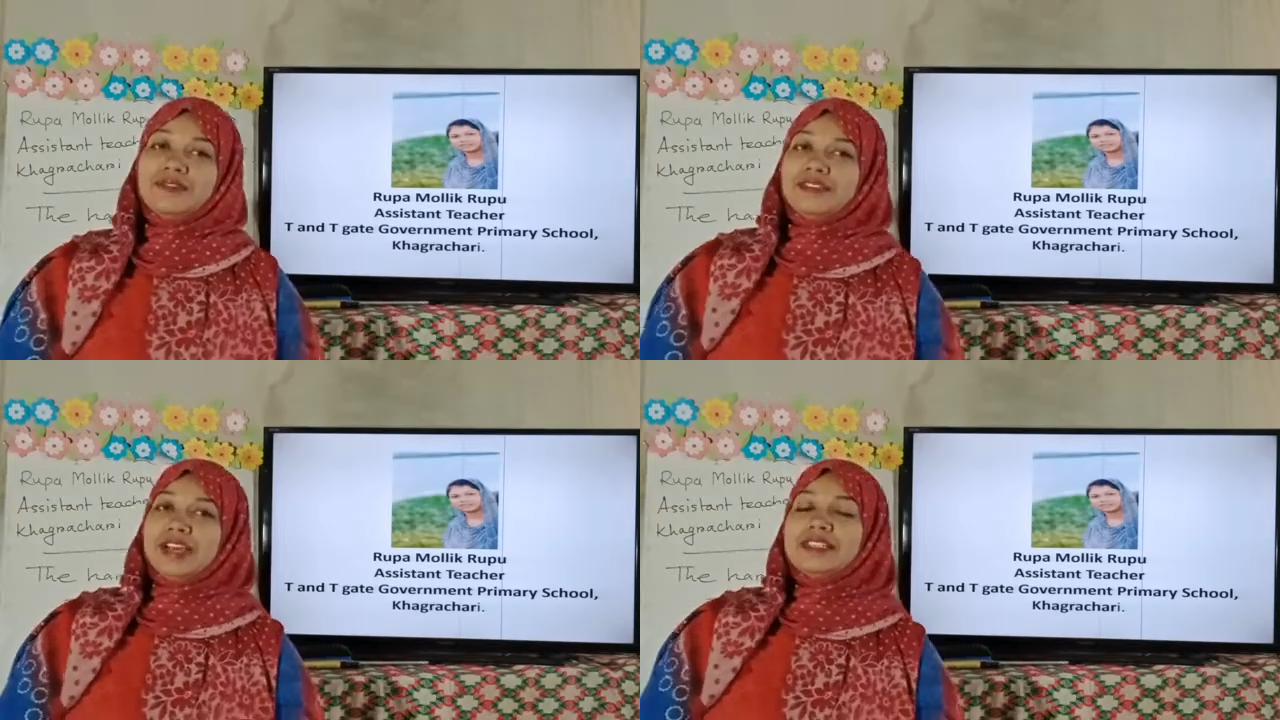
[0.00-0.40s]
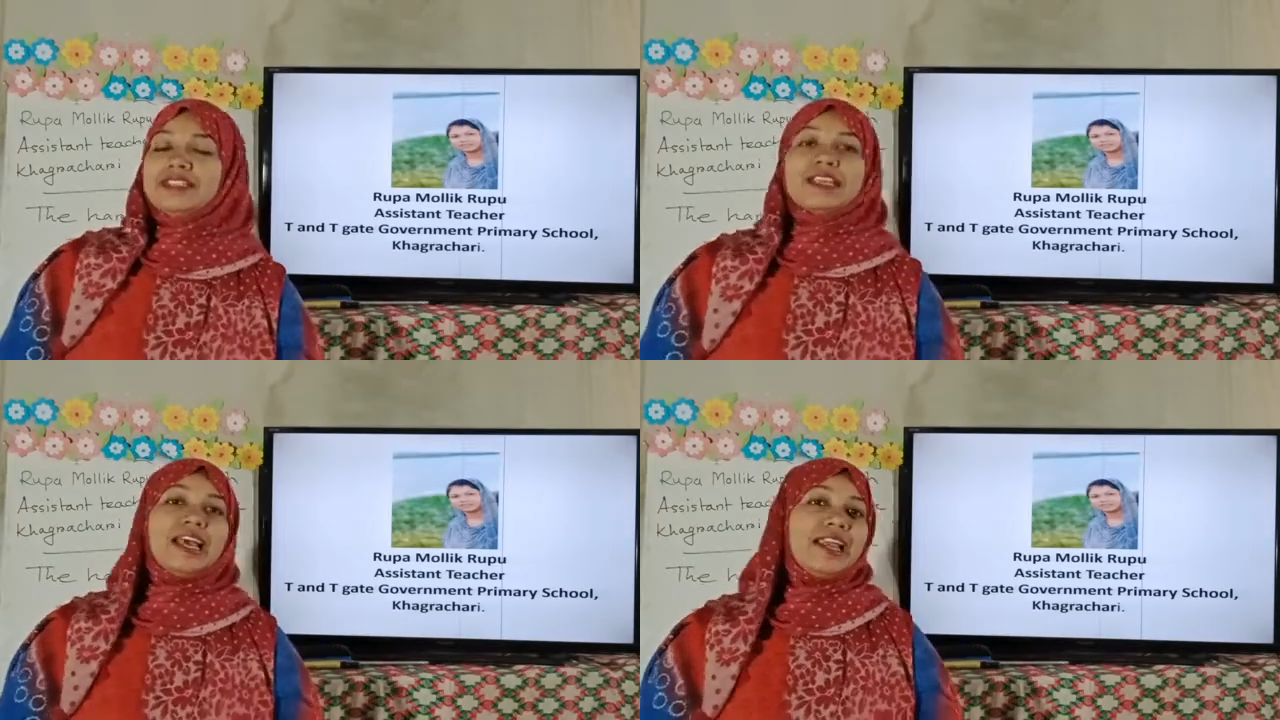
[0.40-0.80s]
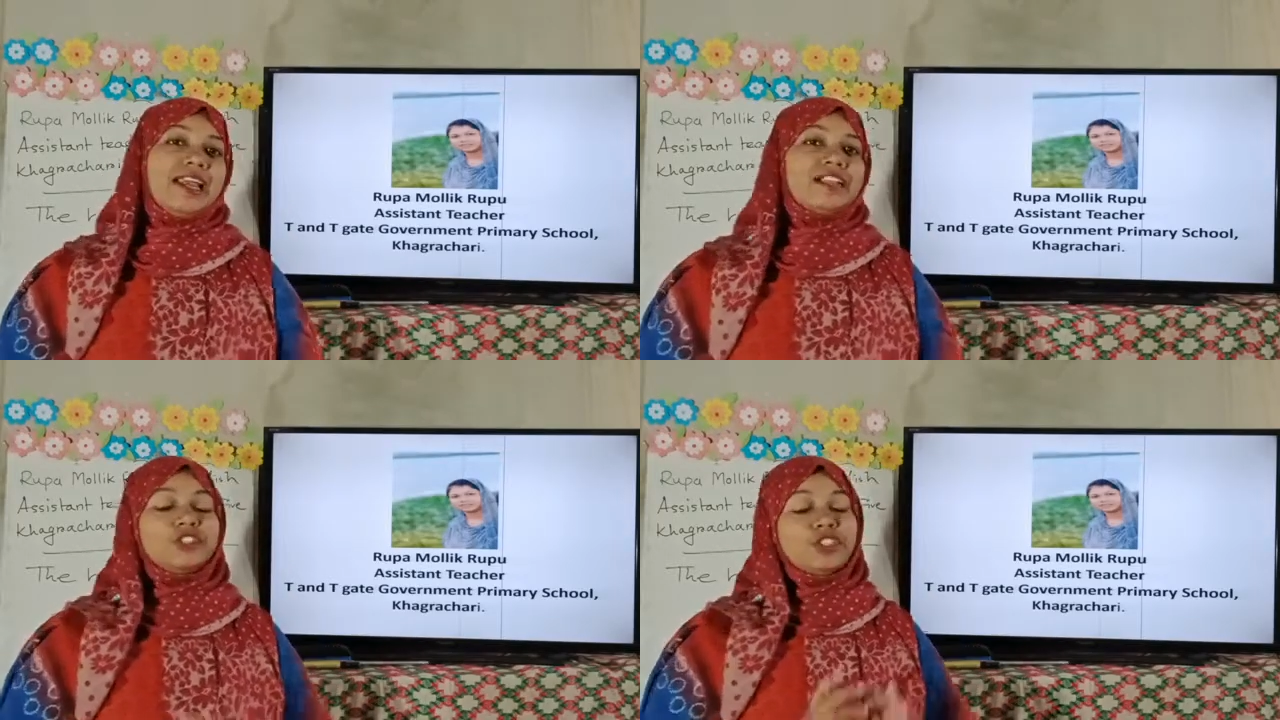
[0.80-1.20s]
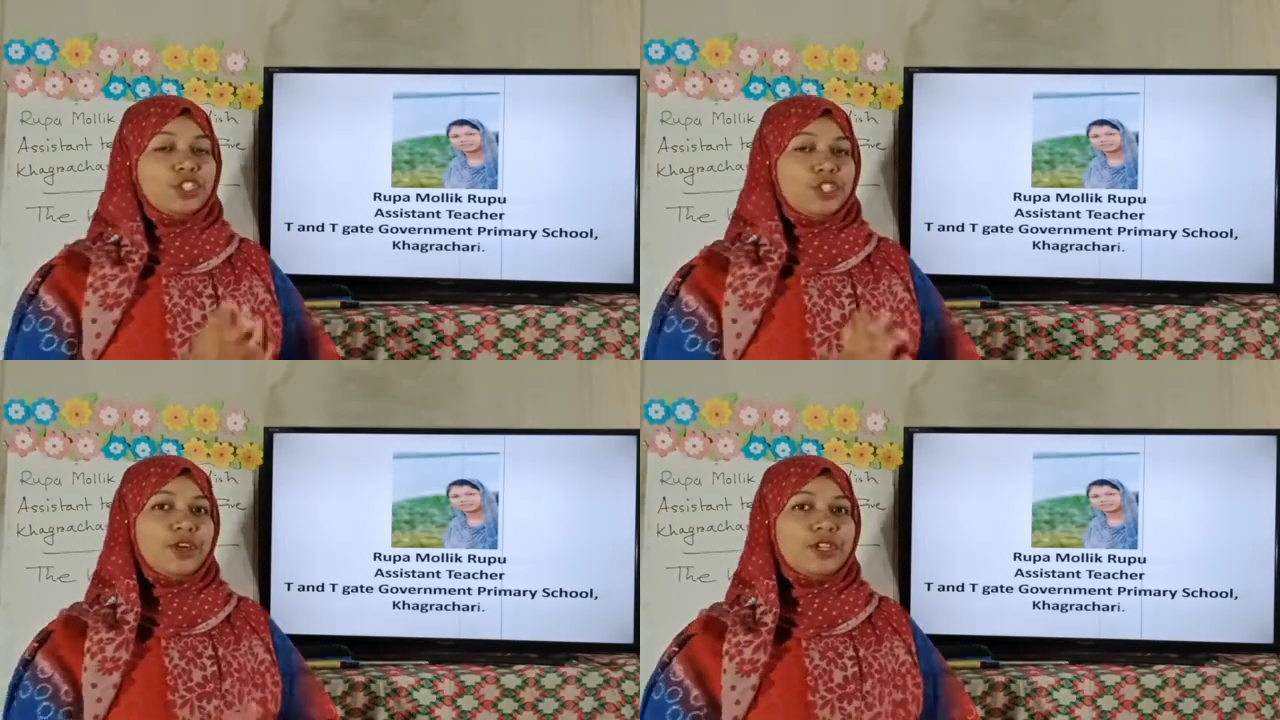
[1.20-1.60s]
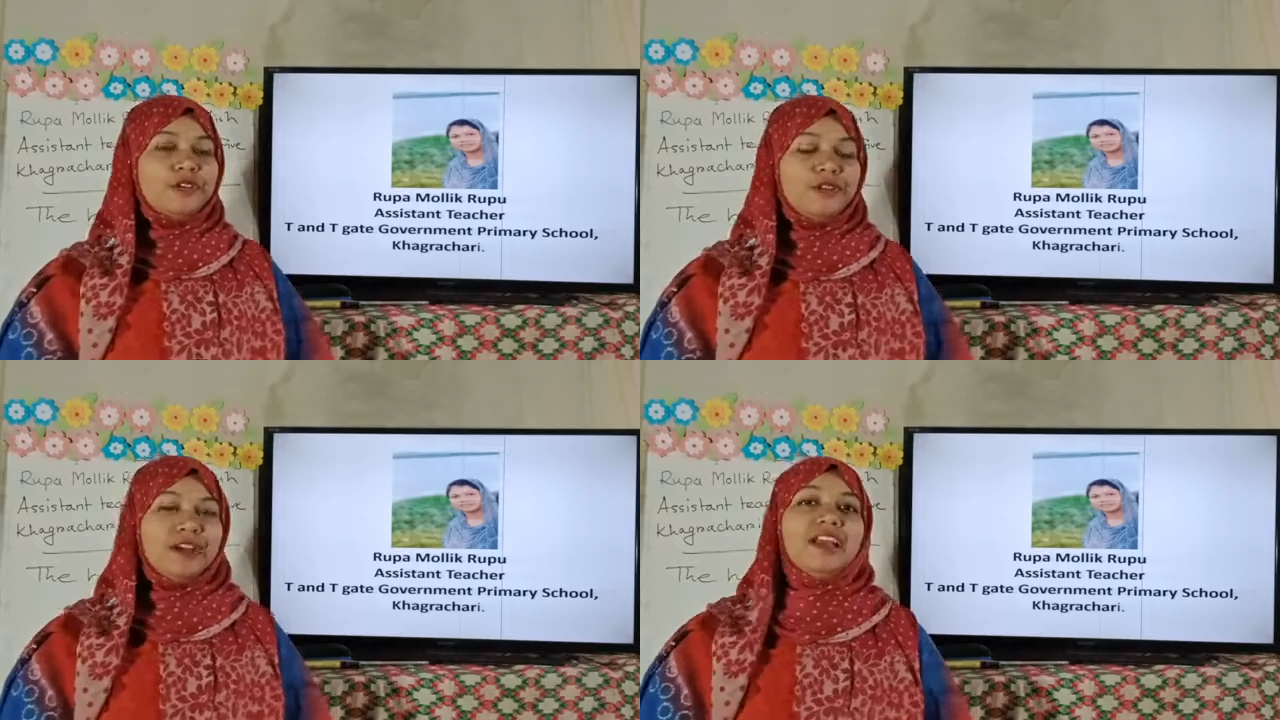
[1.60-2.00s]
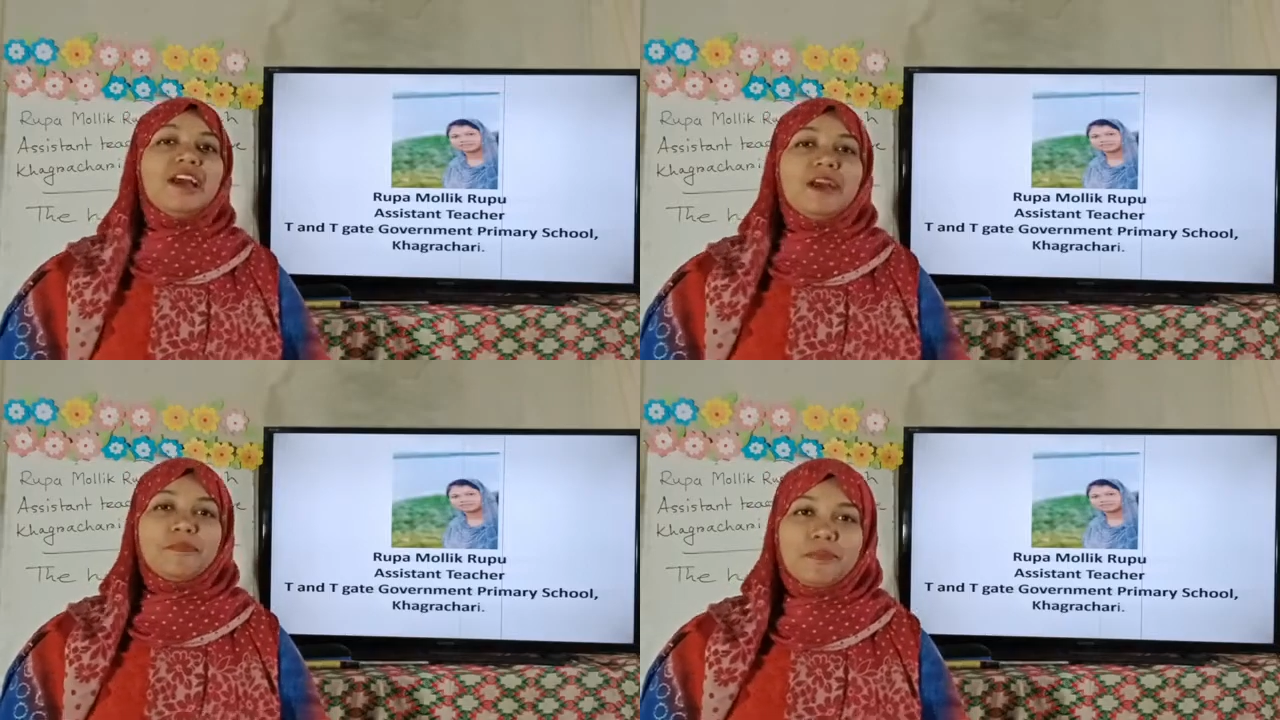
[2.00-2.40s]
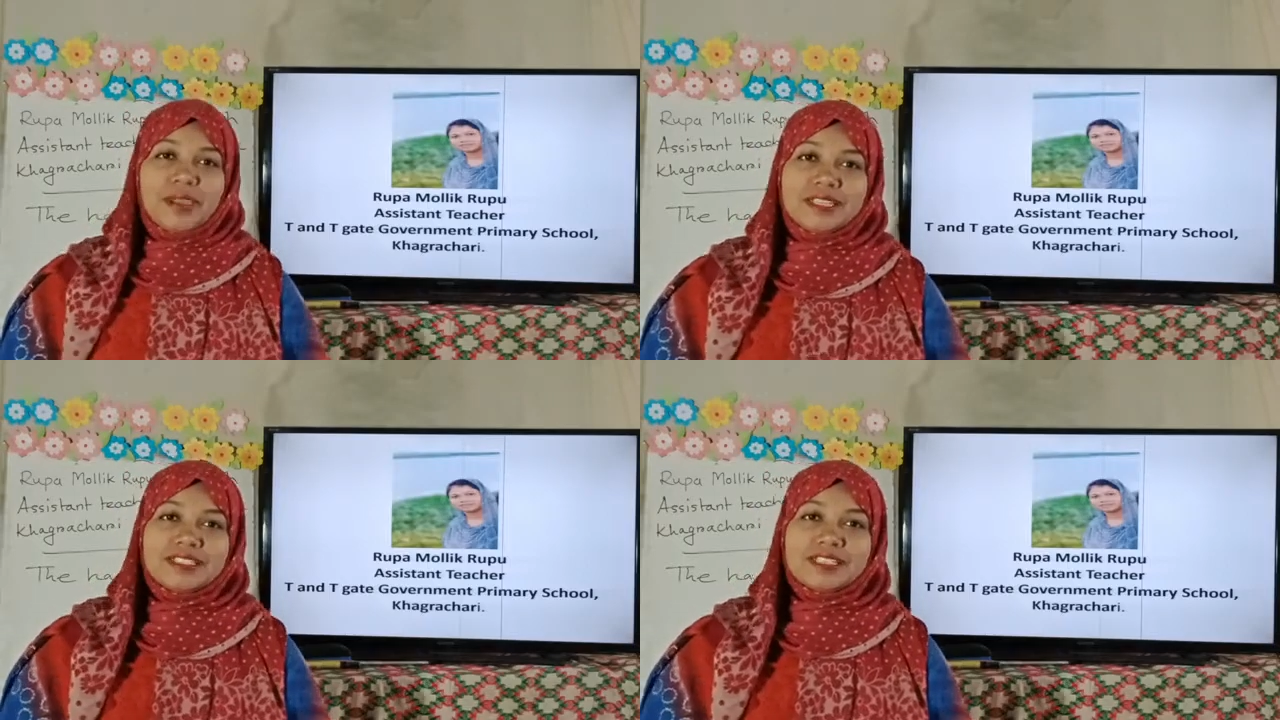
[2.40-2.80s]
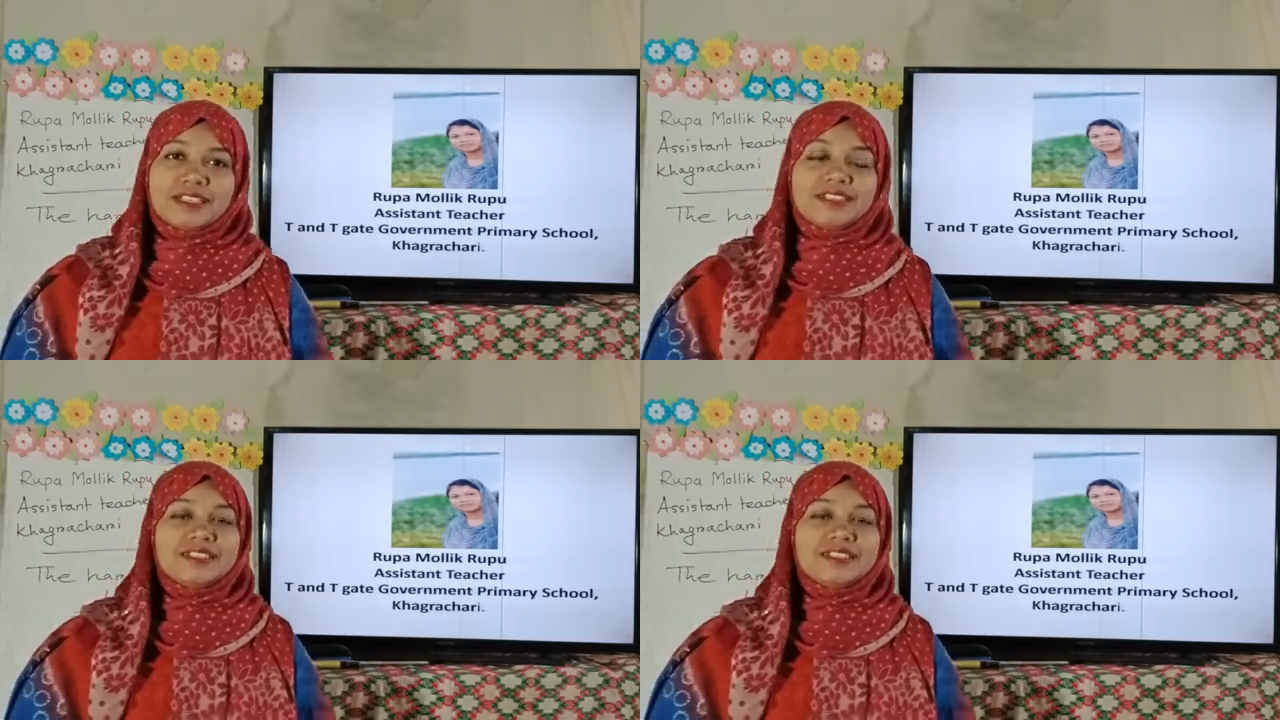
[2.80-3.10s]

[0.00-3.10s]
first I like to show you a picture.